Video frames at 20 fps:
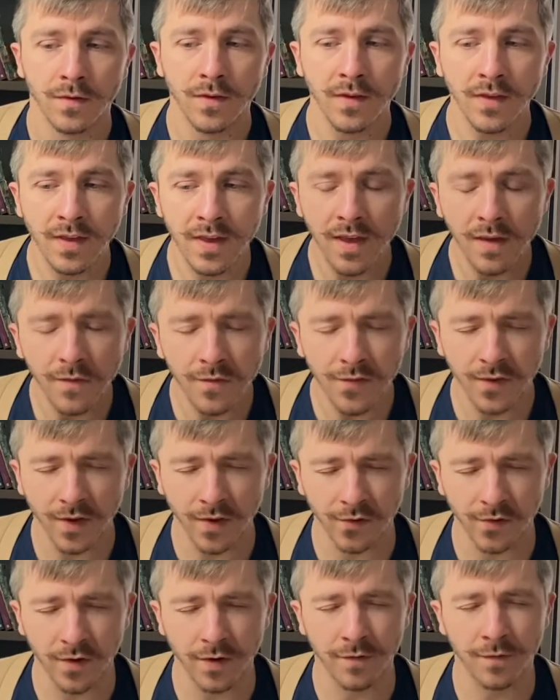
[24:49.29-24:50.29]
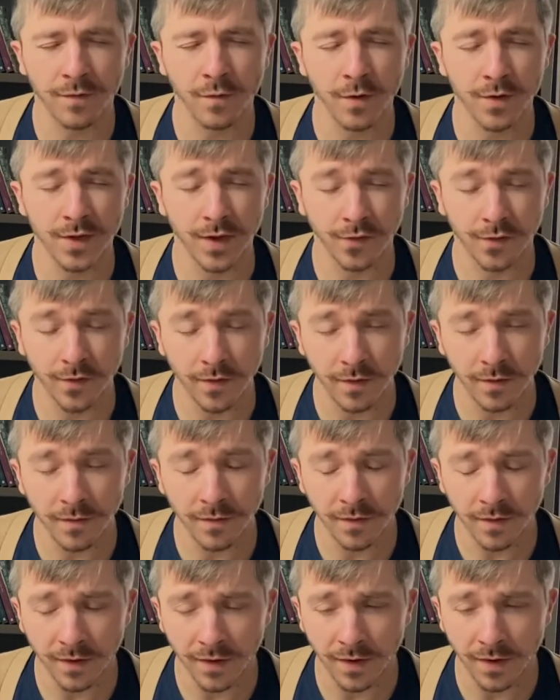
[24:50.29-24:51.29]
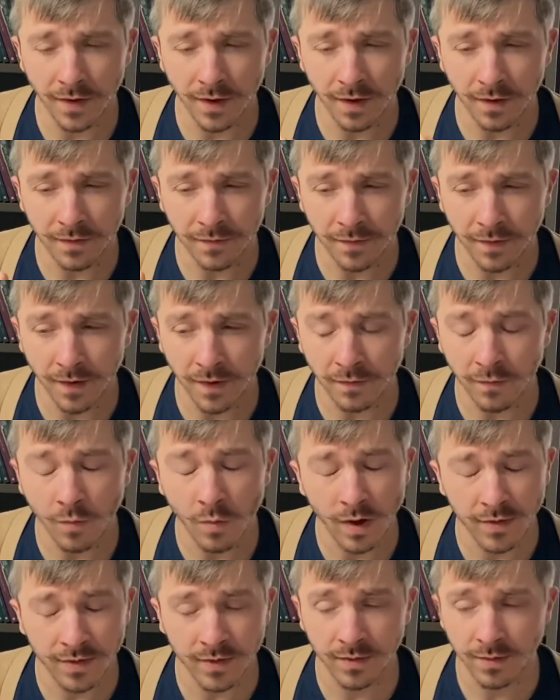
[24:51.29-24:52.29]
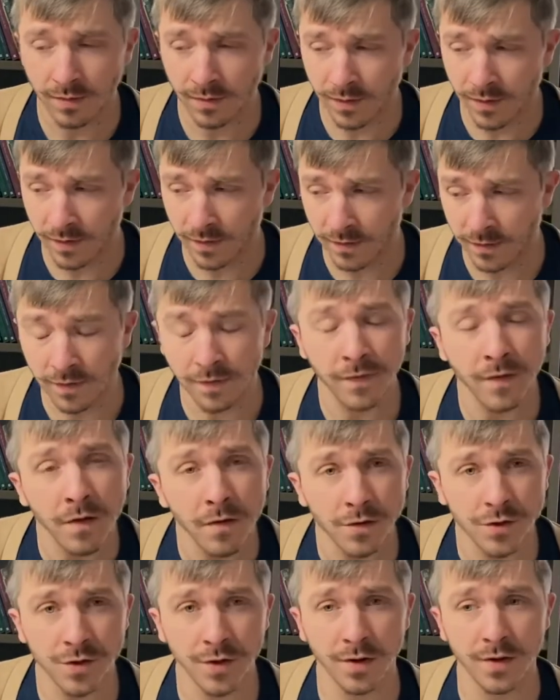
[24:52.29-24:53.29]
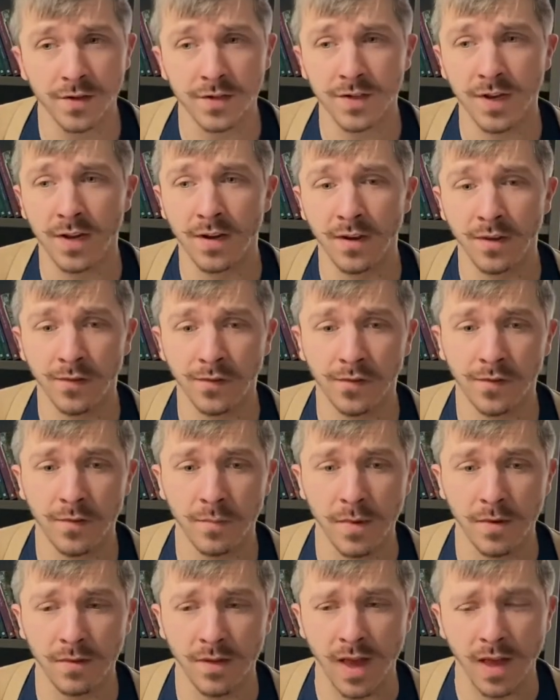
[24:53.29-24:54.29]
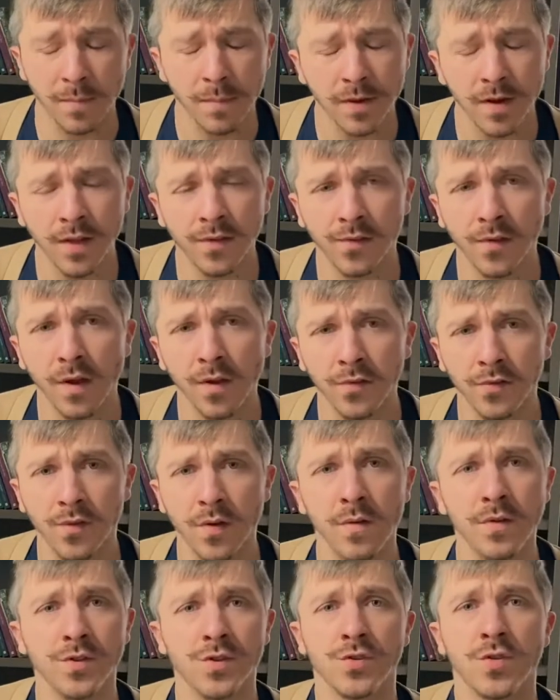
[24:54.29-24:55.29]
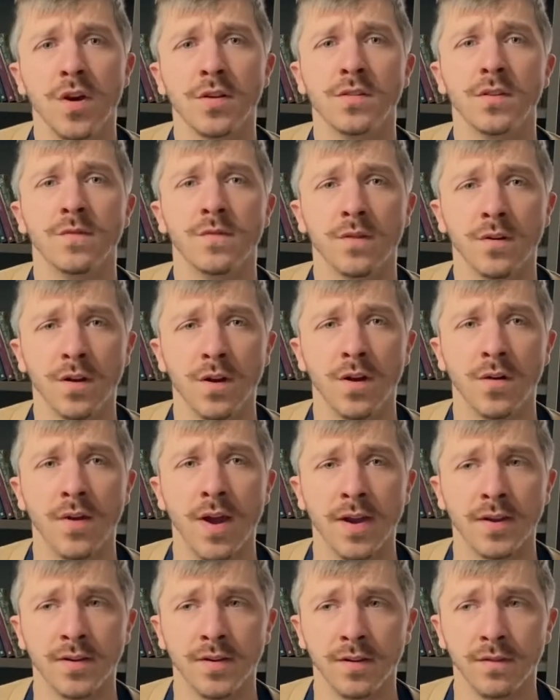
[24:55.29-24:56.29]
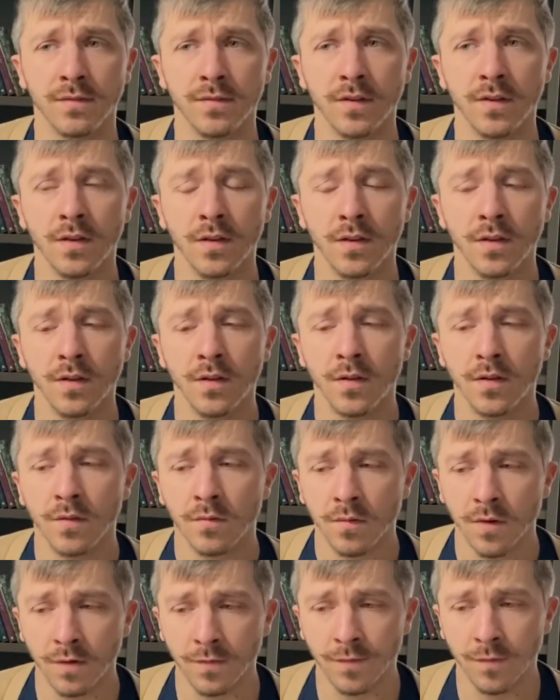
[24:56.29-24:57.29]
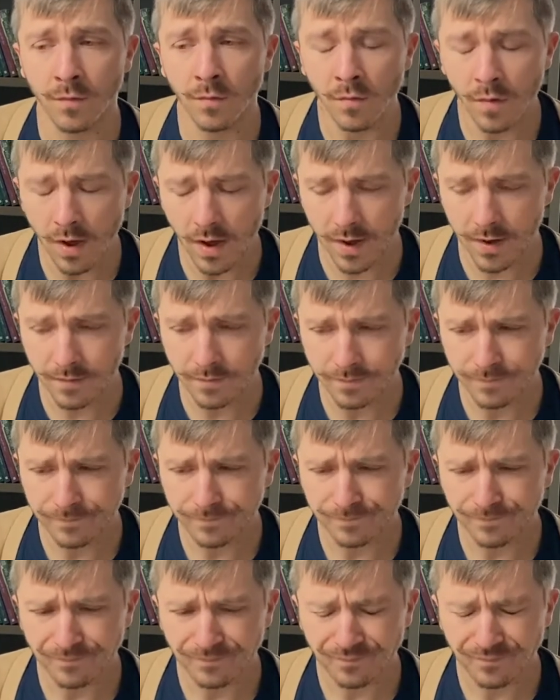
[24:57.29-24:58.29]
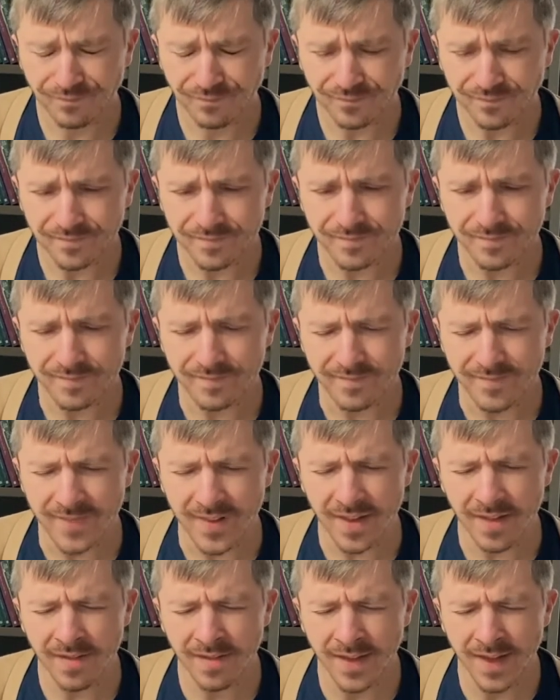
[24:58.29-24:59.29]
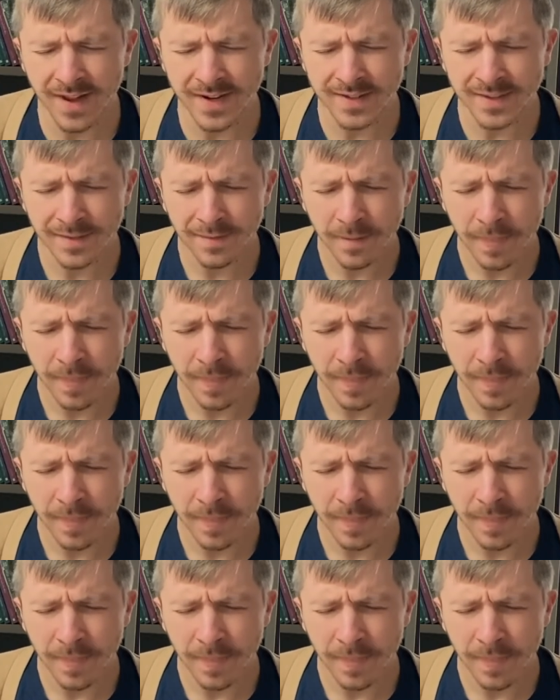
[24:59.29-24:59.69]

gives us a foretaste of what the future indeed is to be like, but it's also instructive or corrective, where for one, that